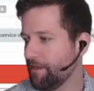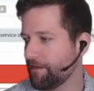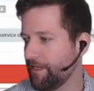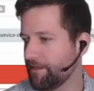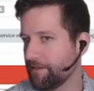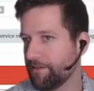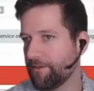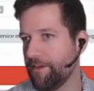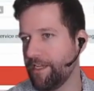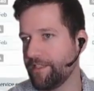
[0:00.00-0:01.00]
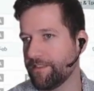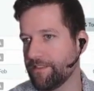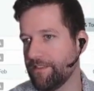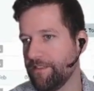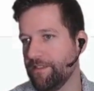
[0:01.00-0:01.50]
Okay, great.
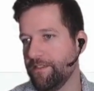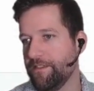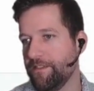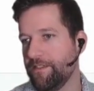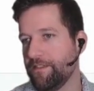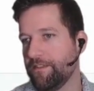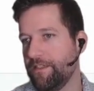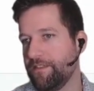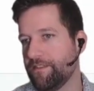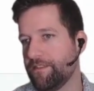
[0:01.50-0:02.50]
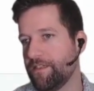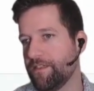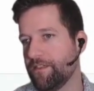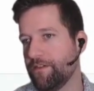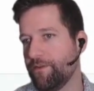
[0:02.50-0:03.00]
Let's
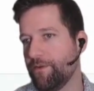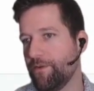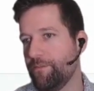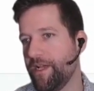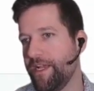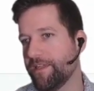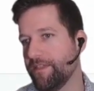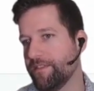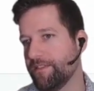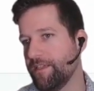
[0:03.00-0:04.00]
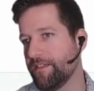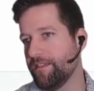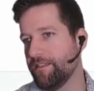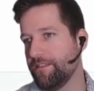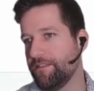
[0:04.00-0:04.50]
go back and take
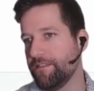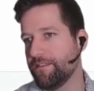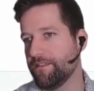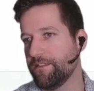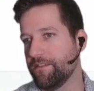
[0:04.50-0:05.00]
a look.